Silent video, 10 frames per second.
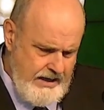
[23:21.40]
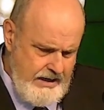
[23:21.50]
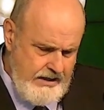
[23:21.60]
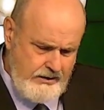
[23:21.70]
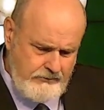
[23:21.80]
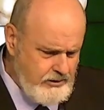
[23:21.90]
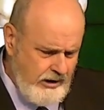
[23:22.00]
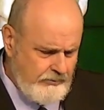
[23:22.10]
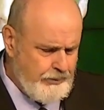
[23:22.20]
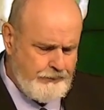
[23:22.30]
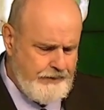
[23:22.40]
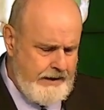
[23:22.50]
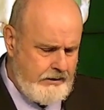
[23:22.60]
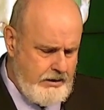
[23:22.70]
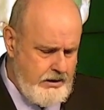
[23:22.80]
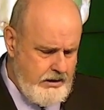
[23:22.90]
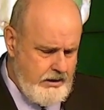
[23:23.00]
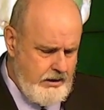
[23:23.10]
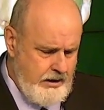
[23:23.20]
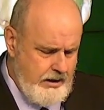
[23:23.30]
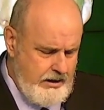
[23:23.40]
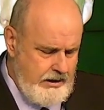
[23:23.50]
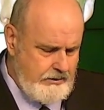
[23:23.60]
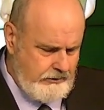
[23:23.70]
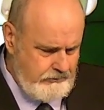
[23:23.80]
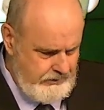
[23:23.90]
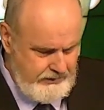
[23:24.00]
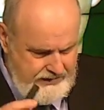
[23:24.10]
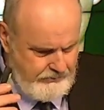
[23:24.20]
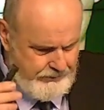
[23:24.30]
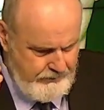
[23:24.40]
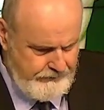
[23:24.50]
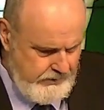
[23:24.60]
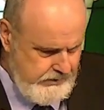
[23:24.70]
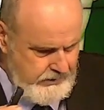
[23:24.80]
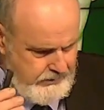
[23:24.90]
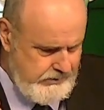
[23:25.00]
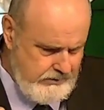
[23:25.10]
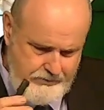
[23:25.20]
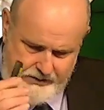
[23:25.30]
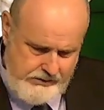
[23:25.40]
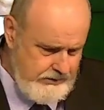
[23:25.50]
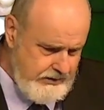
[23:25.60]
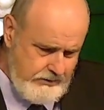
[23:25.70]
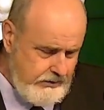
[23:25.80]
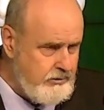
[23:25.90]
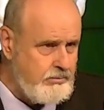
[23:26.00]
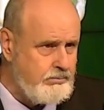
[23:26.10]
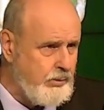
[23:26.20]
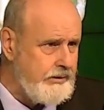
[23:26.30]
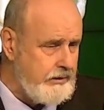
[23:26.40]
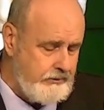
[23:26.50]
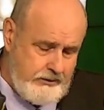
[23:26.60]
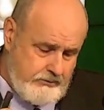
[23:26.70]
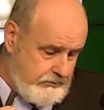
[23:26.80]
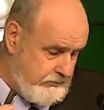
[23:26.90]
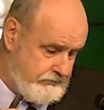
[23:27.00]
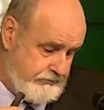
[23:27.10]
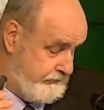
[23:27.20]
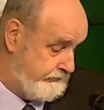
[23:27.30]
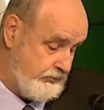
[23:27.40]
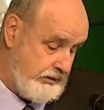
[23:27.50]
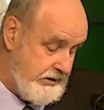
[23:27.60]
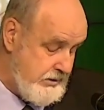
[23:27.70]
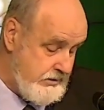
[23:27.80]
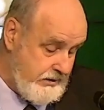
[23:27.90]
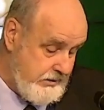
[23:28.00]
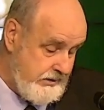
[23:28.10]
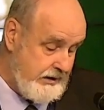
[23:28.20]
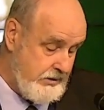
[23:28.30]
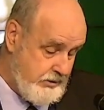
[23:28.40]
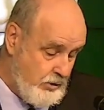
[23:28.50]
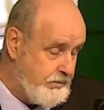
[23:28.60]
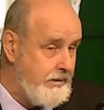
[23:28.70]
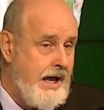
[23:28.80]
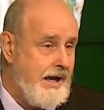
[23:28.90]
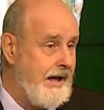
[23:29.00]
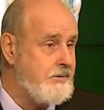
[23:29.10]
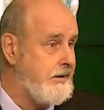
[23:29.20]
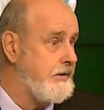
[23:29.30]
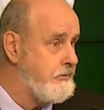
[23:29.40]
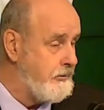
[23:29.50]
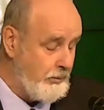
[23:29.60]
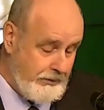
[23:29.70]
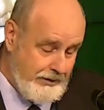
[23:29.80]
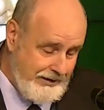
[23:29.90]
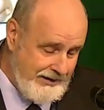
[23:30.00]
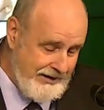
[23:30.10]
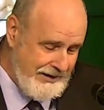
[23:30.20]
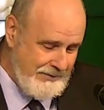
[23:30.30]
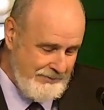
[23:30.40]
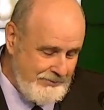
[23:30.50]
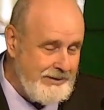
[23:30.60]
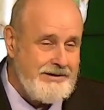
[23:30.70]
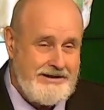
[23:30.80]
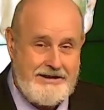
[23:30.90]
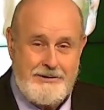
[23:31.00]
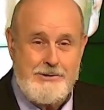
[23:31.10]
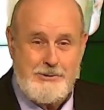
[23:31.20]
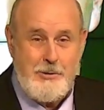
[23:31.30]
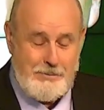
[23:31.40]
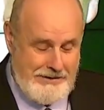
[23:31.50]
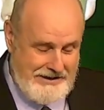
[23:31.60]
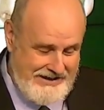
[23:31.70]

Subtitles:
He doesn't call it profane. He just, and again paraphrasing, he just said basically it's pointless. Well, Jesus doesn't say it's stupid. I say it's stupid, but it is stupid.